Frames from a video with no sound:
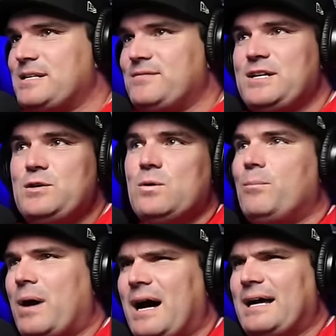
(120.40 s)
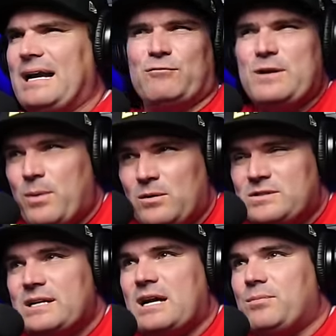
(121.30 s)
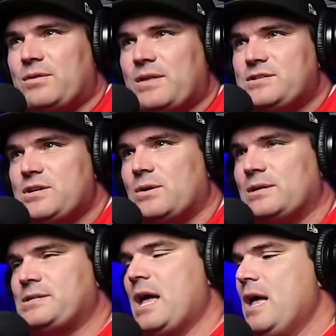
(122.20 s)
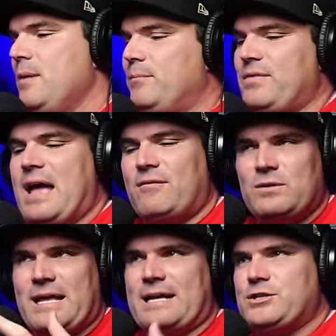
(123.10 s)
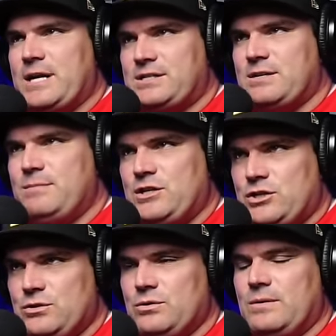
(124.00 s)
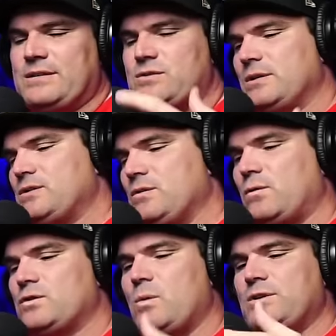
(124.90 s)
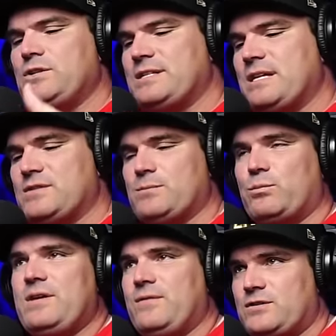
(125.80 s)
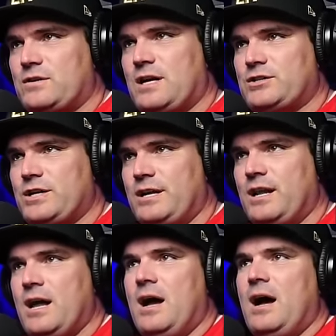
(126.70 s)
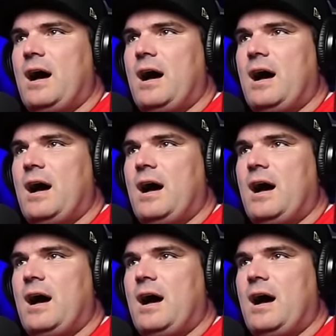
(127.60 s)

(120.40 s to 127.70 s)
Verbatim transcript: They've seen you opine. I've reposted a couple of things of yours, but they haven't really had a chance to meet you and so on and so forth. So why don't you just give us a brief introduction? Sure.